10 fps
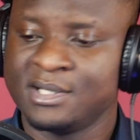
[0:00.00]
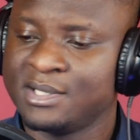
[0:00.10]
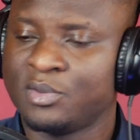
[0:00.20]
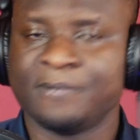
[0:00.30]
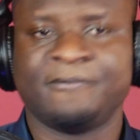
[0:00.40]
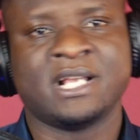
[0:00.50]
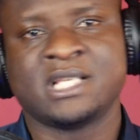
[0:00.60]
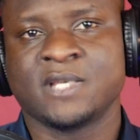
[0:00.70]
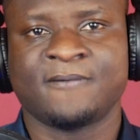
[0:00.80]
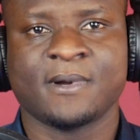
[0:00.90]

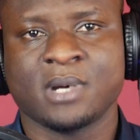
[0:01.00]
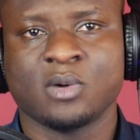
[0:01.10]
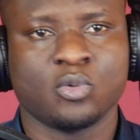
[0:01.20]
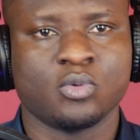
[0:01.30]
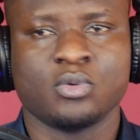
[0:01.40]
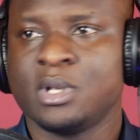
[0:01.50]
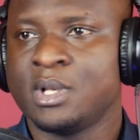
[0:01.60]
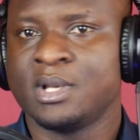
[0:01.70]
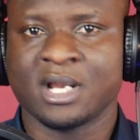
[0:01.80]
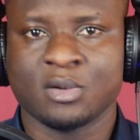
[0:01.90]
reverse fama ho
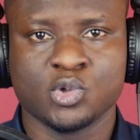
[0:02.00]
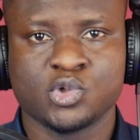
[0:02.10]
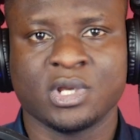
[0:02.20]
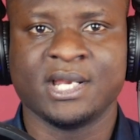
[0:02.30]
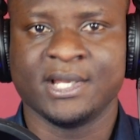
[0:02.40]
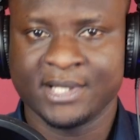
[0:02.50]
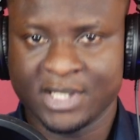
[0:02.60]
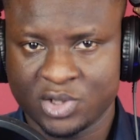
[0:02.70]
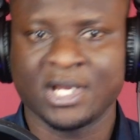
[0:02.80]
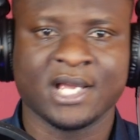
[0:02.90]
na won so eden
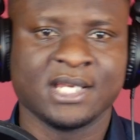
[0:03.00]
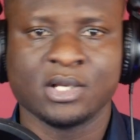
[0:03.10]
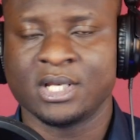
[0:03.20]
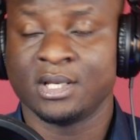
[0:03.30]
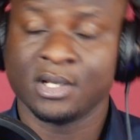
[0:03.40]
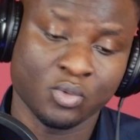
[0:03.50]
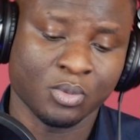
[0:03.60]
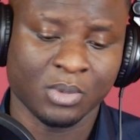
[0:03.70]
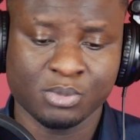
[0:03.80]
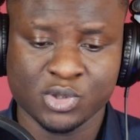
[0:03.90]
esua ade we
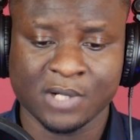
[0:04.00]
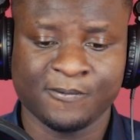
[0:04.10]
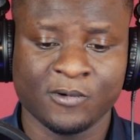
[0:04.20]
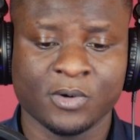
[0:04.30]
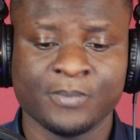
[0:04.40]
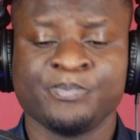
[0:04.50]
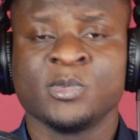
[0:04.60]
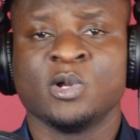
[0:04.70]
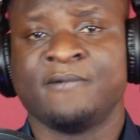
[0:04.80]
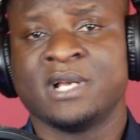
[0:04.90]
ewum ebusuafo
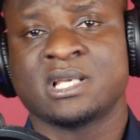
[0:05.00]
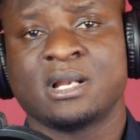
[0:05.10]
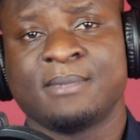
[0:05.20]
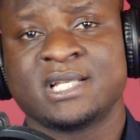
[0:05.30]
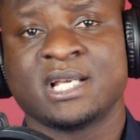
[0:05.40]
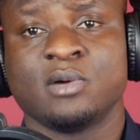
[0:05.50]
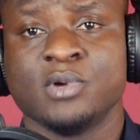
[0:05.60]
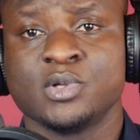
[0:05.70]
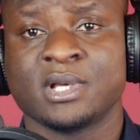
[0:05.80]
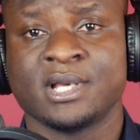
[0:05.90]
o first adaba channel
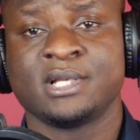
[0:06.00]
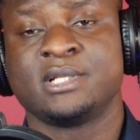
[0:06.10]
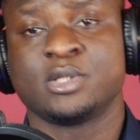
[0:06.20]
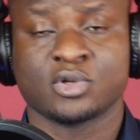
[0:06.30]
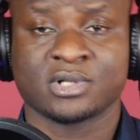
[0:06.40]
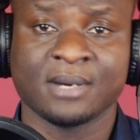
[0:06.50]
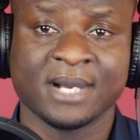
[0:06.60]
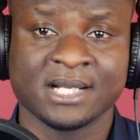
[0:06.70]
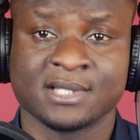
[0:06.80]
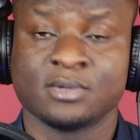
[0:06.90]
we so hit subscribe
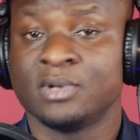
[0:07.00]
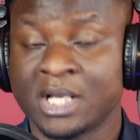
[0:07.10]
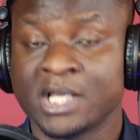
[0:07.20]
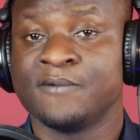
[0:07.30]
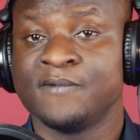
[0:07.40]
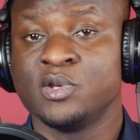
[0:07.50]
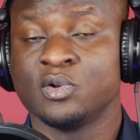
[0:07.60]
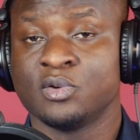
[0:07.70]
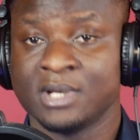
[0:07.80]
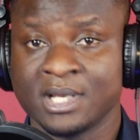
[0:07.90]
button no like video
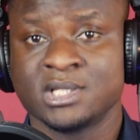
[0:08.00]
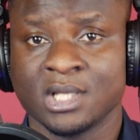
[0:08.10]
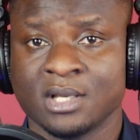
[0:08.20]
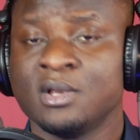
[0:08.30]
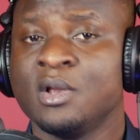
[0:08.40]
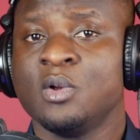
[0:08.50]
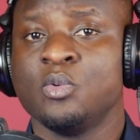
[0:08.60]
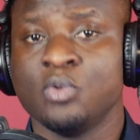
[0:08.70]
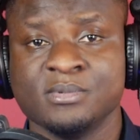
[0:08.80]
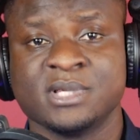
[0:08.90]
no na share
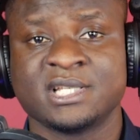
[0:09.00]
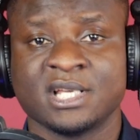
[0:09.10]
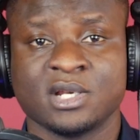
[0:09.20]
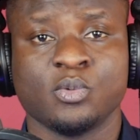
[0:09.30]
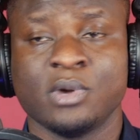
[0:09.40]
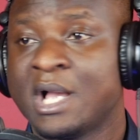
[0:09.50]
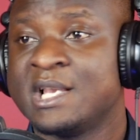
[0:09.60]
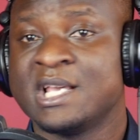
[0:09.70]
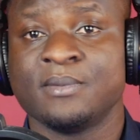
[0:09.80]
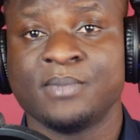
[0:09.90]
unim se channel we
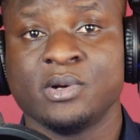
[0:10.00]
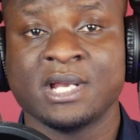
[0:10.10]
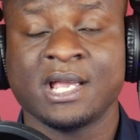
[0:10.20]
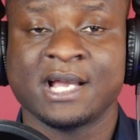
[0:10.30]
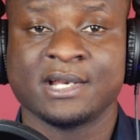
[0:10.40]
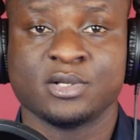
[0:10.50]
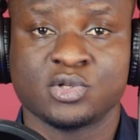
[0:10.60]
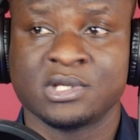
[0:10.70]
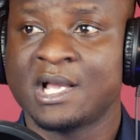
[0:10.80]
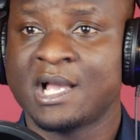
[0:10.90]
ade de bro na ya
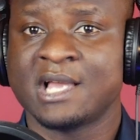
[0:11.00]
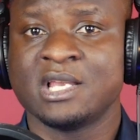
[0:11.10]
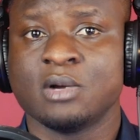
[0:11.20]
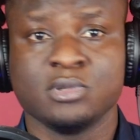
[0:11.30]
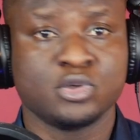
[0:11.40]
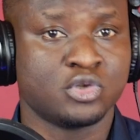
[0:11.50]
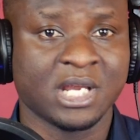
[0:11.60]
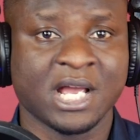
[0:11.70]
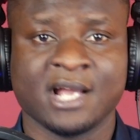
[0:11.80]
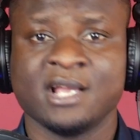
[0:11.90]
adesua ade
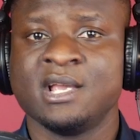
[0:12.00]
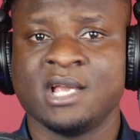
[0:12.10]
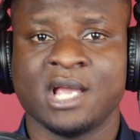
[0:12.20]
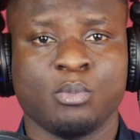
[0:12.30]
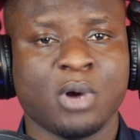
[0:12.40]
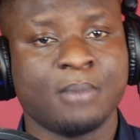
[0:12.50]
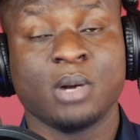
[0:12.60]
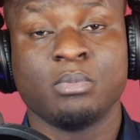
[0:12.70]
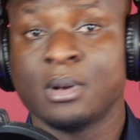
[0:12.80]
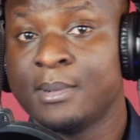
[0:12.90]
obusua ebo
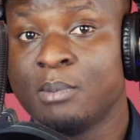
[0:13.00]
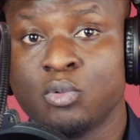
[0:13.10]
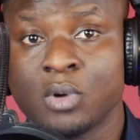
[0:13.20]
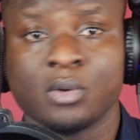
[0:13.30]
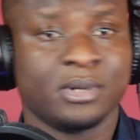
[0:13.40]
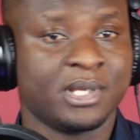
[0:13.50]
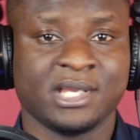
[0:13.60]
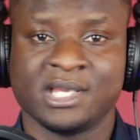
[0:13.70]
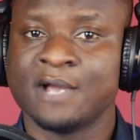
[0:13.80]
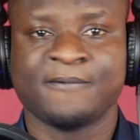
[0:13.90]
abrabum ebeboa
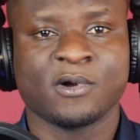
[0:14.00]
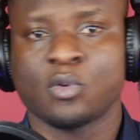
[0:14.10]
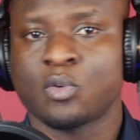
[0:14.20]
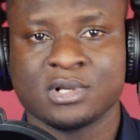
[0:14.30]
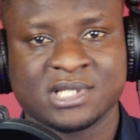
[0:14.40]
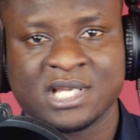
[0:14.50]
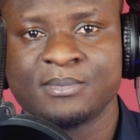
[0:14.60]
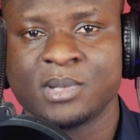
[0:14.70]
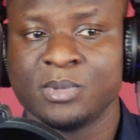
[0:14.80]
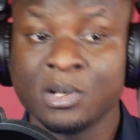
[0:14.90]
yamfa kokonsam
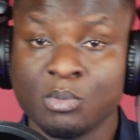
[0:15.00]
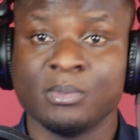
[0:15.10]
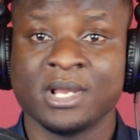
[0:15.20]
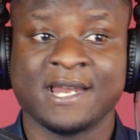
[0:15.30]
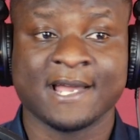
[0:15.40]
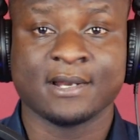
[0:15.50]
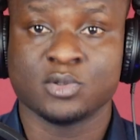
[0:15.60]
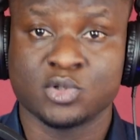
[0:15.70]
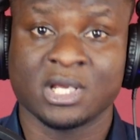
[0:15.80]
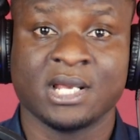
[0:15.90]
bram de mum ye de
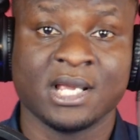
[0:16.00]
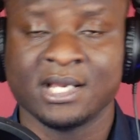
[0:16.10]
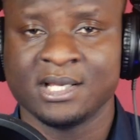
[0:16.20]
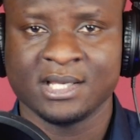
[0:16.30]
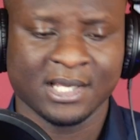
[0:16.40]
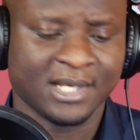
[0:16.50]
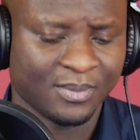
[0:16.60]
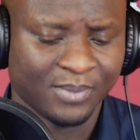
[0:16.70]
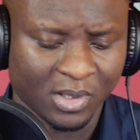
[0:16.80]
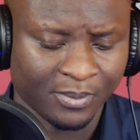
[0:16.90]
adesua na eden ye de
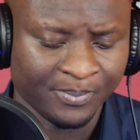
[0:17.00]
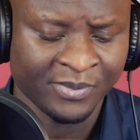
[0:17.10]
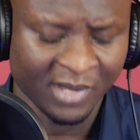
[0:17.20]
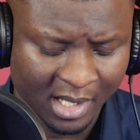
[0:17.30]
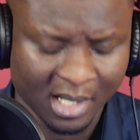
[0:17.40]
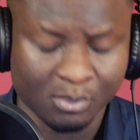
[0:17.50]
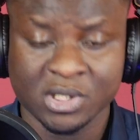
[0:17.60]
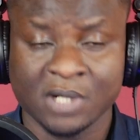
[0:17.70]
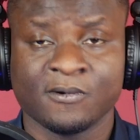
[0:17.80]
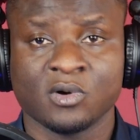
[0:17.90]
bro aha
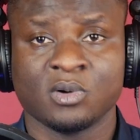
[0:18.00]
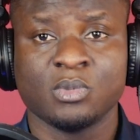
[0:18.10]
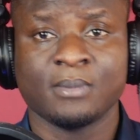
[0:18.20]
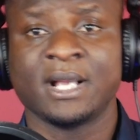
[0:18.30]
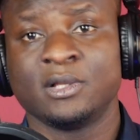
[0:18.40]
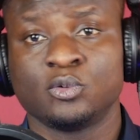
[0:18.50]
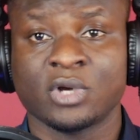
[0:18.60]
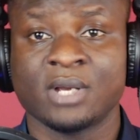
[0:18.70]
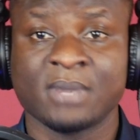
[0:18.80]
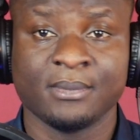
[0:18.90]
ebusuafo mama ye
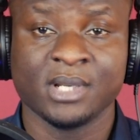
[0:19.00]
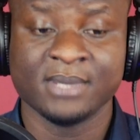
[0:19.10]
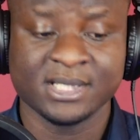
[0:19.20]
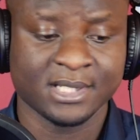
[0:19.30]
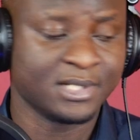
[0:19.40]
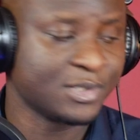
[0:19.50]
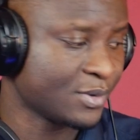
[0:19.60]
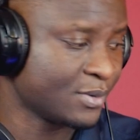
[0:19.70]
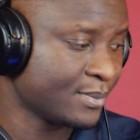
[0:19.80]
ntoy ma me message no so.